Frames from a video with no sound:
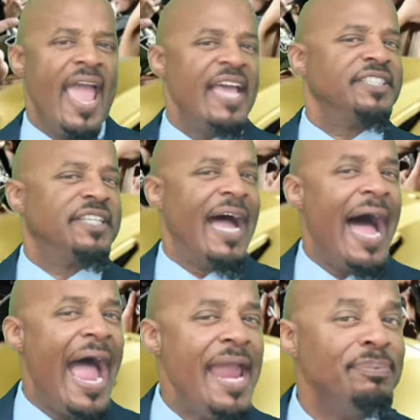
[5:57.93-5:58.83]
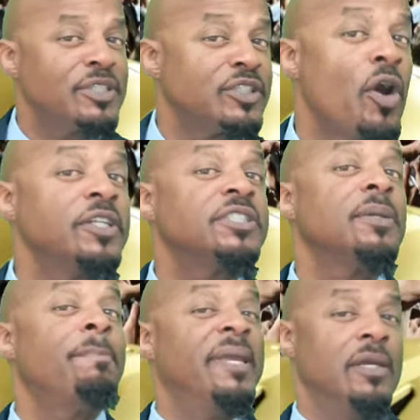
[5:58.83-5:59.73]
As the hype starts
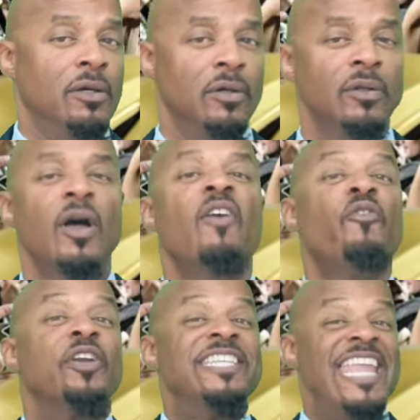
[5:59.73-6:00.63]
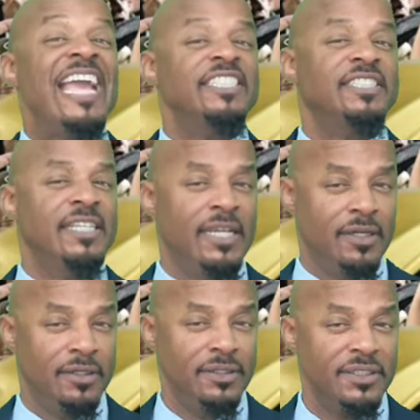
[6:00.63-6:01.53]
to build for next
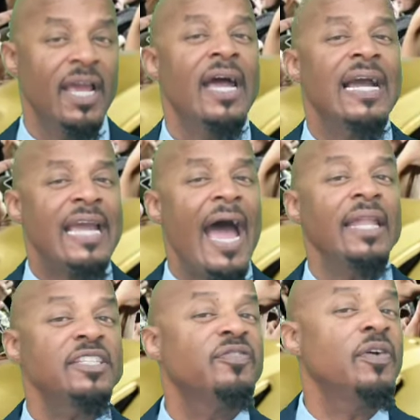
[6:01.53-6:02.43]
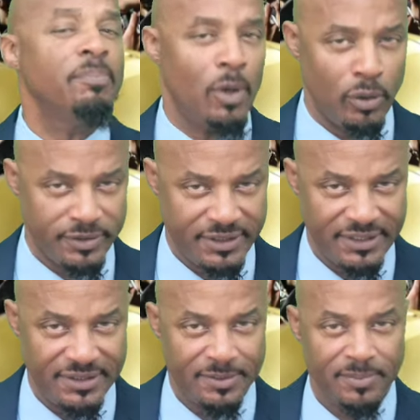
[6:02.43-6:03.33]
year's college football
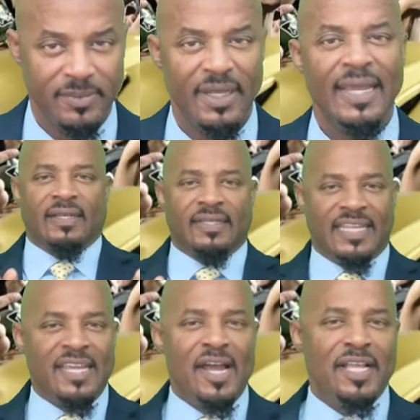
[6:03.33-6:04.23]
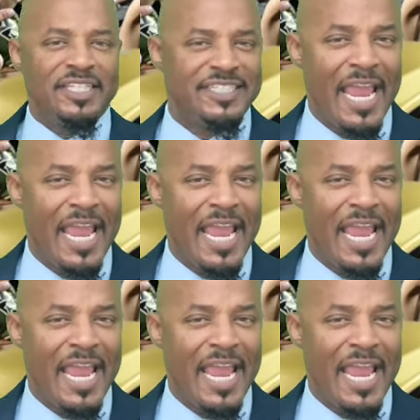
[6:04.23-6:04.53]
season, Deon